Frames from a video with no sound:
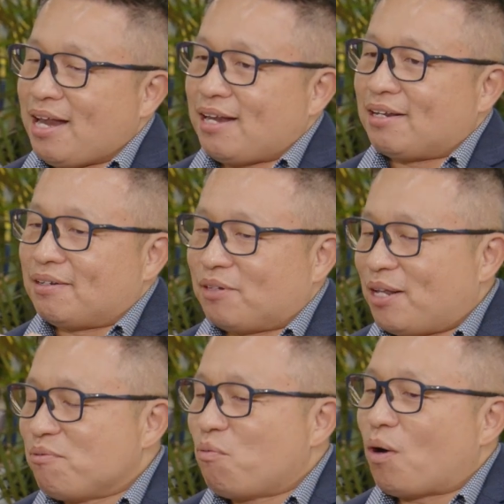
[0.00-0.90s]

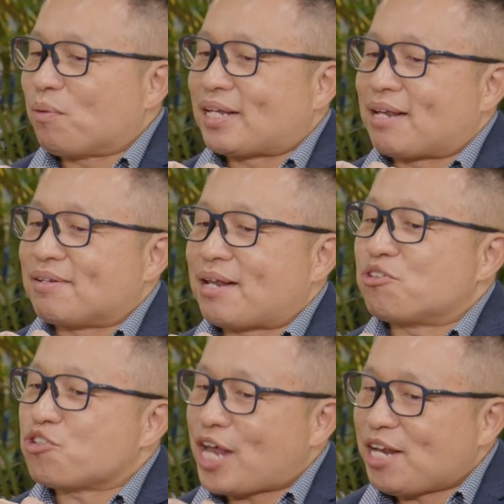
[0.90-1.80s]
learn what we can then
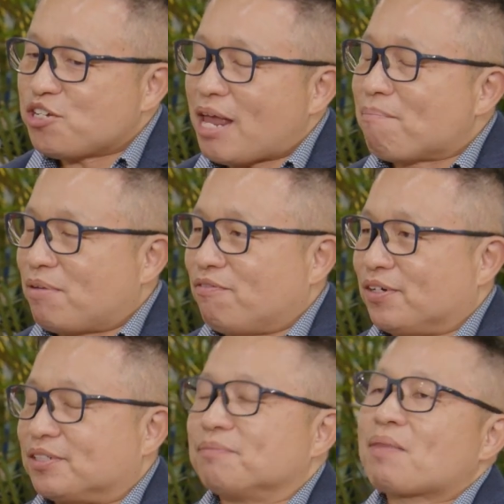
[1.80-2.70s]
change and
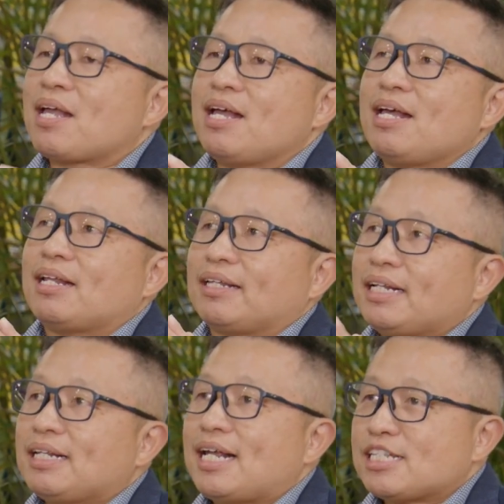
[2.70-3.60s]
pivot. I
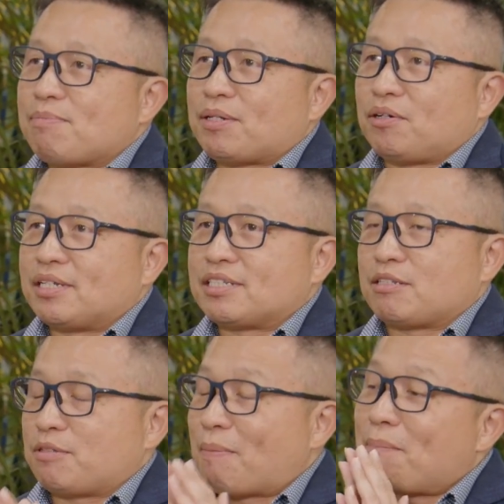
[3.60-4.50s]
think last but not least
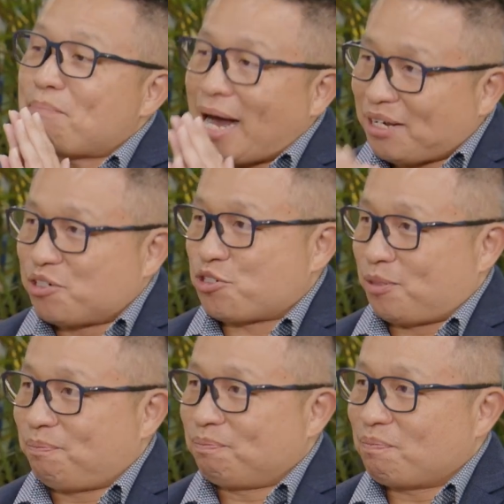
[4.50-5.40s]
is about
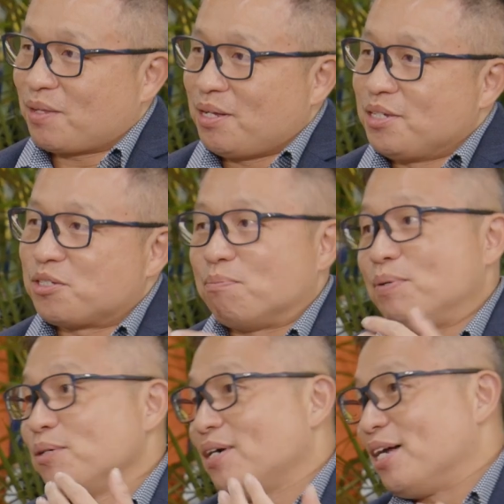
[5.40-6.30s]
partnership. To
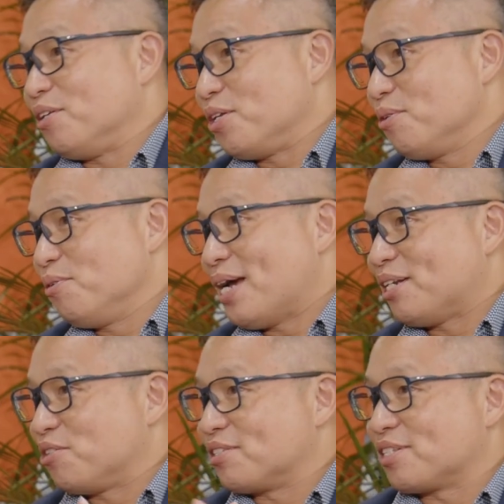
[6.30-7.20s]
build a new
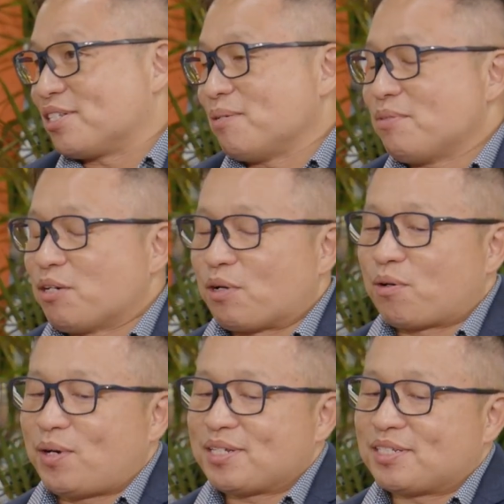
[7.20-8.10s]
energy system, it
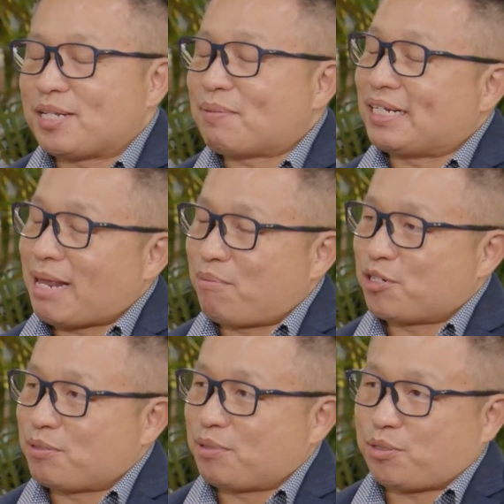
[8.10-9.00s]
requires deep
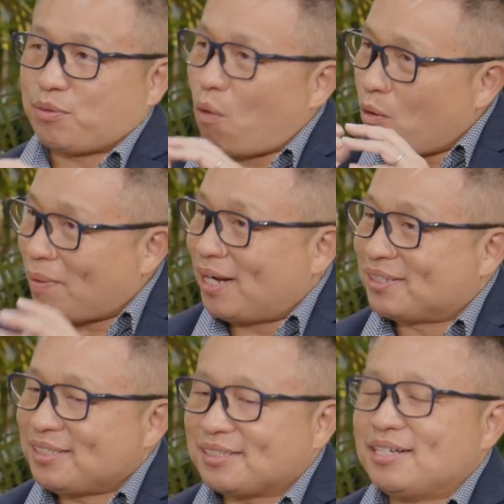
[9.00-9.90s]
collaboration between all
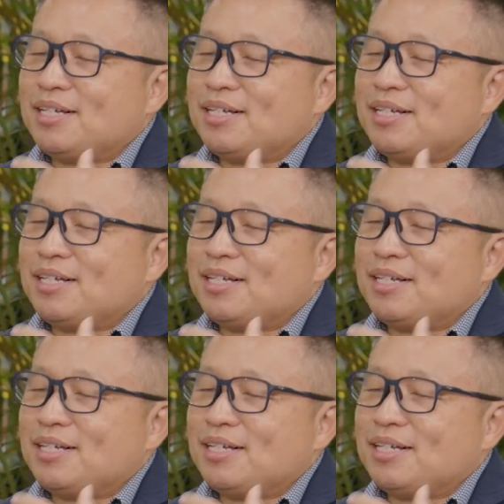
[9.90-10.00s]
parties,